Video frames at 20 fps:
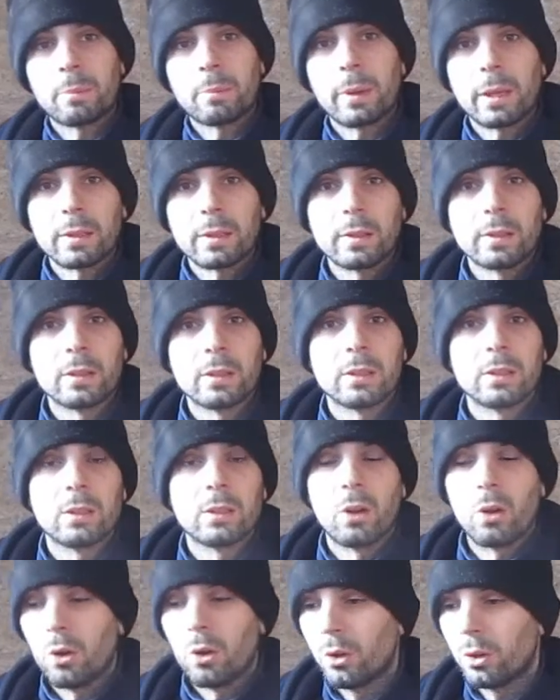bed
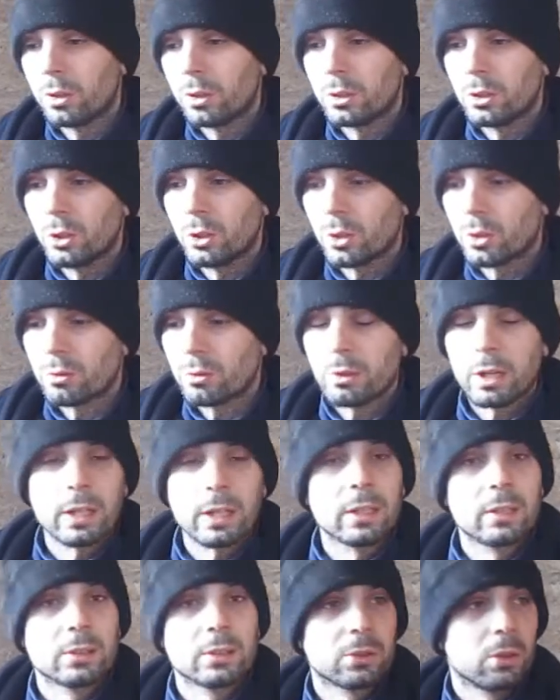on your
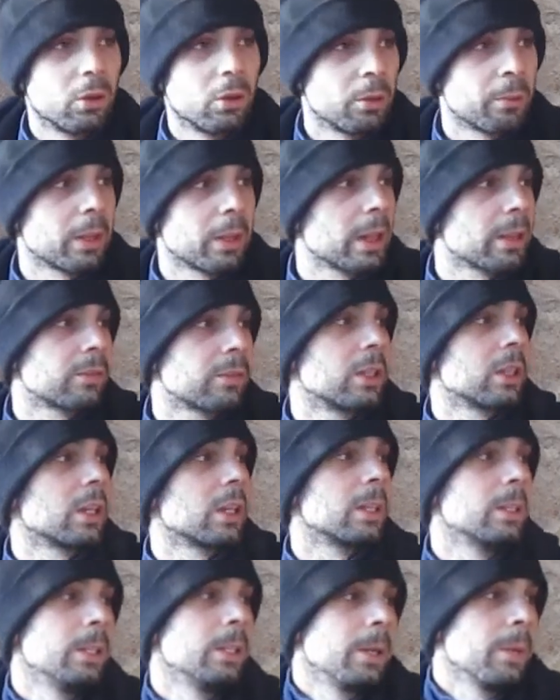right, so on my left here.
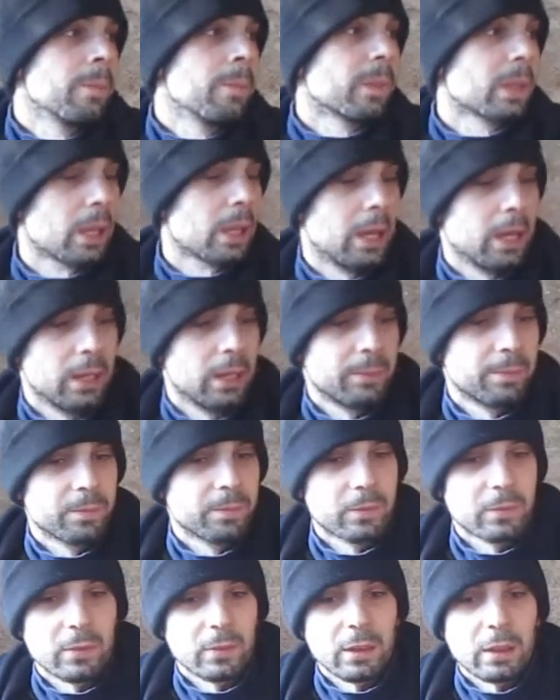
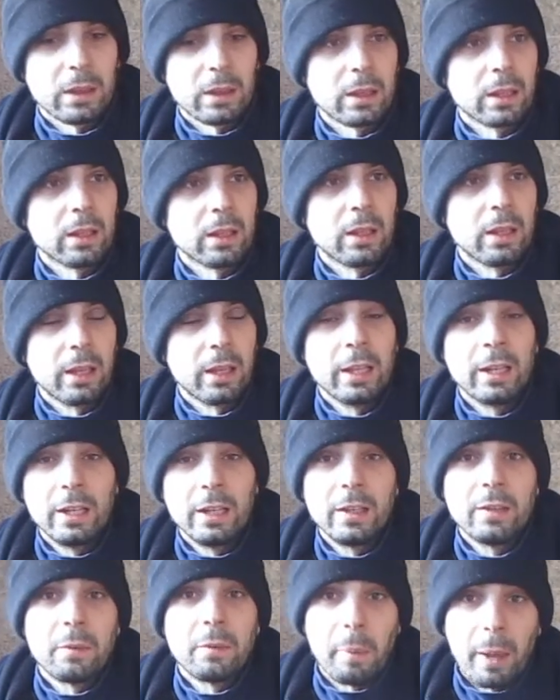It
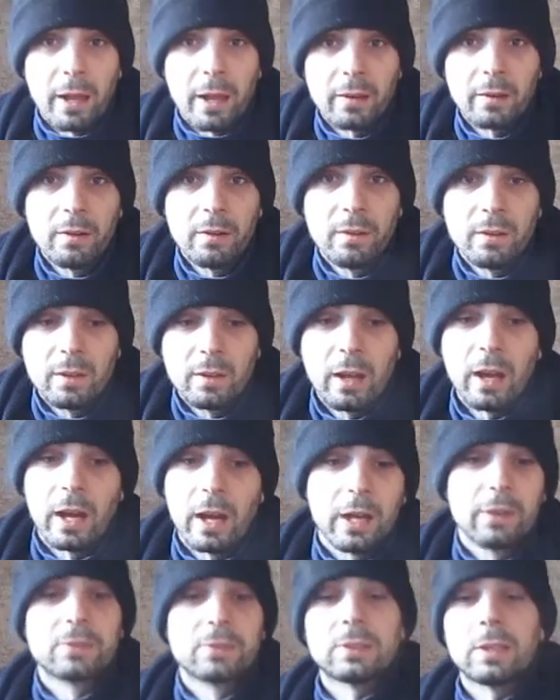is a bed.
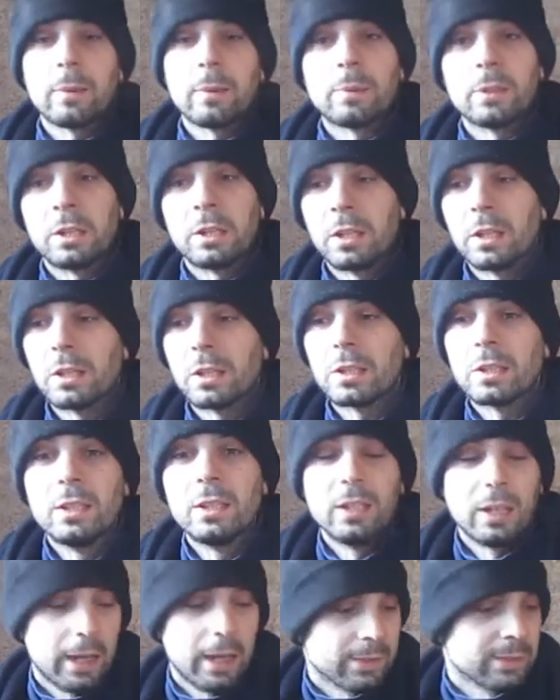I've slept in here.
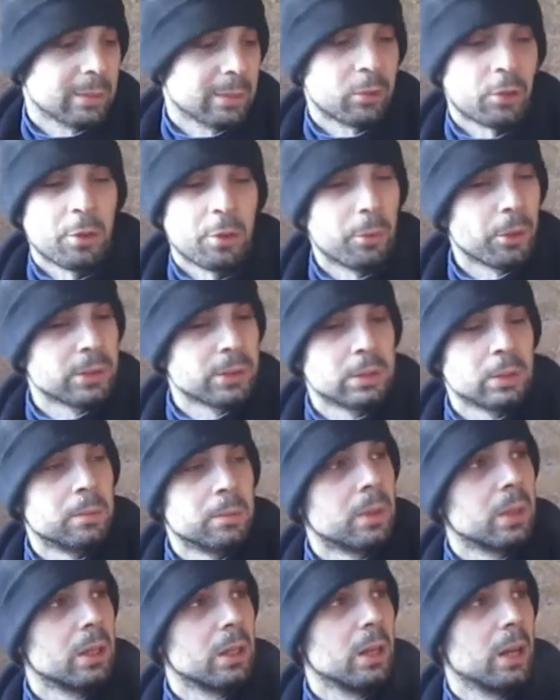I've slept on the
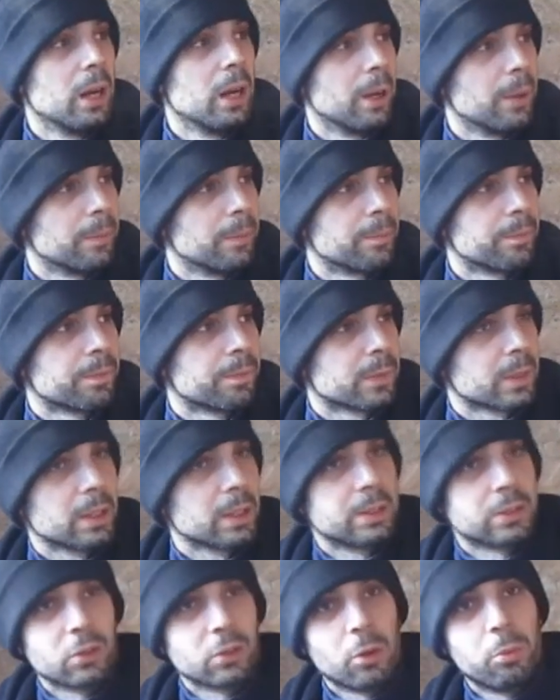bottom.
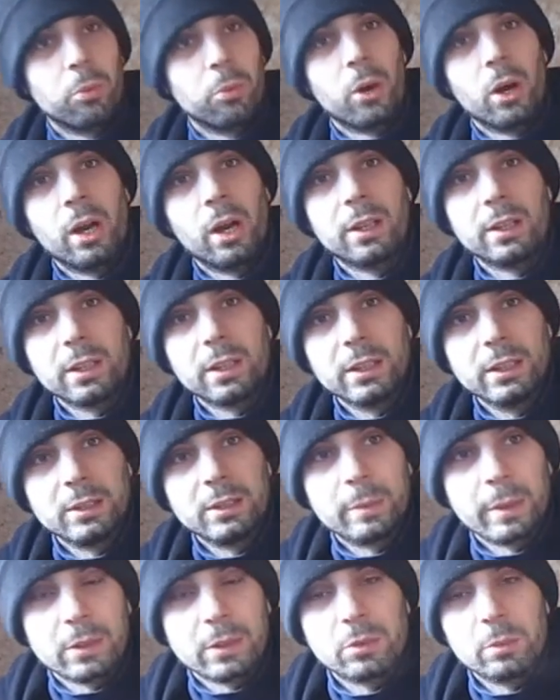The top one
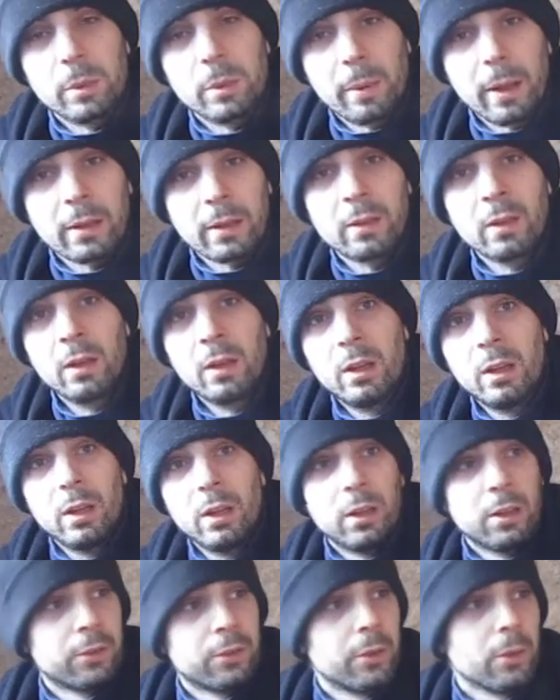is meant to be a bed,
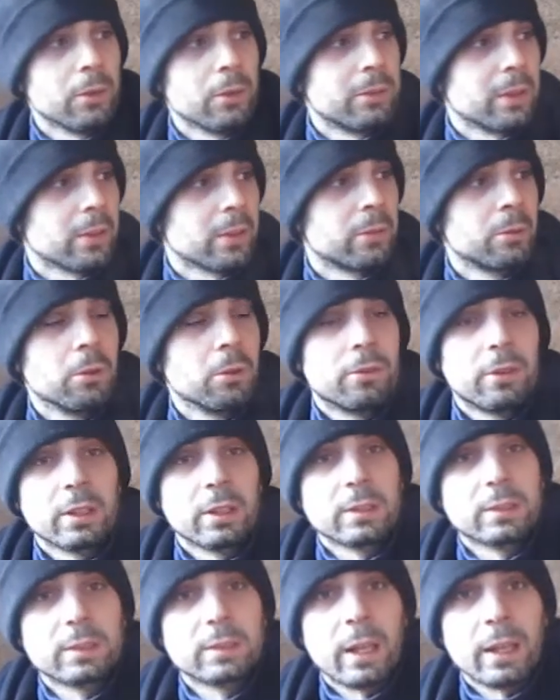so if there's two of
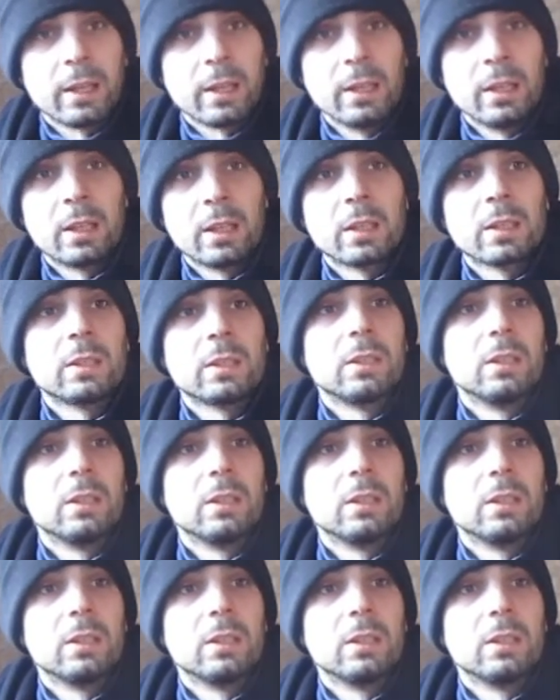us staying here,